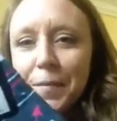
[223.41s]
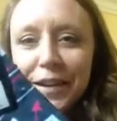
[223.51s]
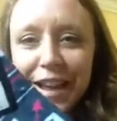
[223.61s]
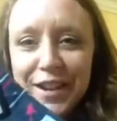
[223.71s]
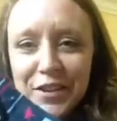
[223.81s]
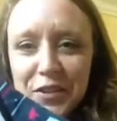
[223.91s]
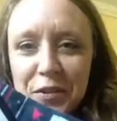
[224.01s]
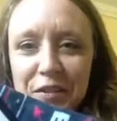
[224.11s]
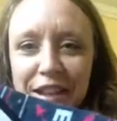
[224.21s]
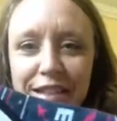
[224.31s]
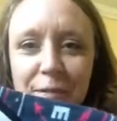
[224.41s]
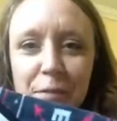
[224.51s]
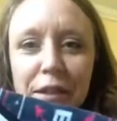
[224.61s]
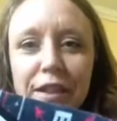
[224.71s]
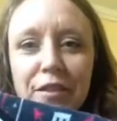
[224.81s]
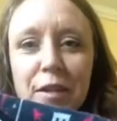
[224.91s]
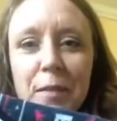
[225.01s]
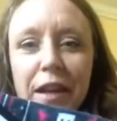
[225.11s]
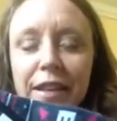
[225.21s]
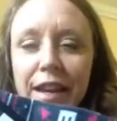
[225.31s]
Again, just sort of that simple living,
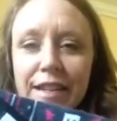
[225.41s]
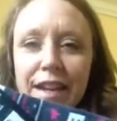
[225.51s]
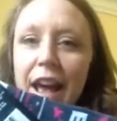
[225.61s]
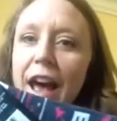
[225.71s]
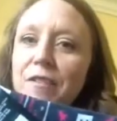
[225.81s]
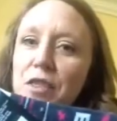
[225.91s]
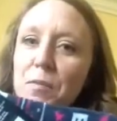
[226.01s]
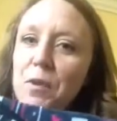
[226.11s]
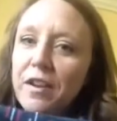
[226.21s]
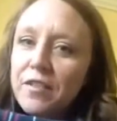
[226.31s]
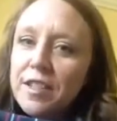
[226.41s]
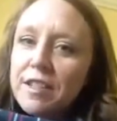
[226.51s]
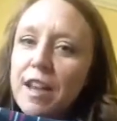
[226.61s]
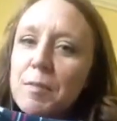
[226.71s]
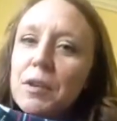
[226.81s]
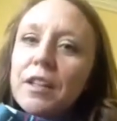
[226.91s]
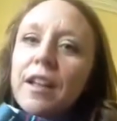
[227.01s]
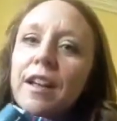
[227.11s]
but I like to have at the breakfast table,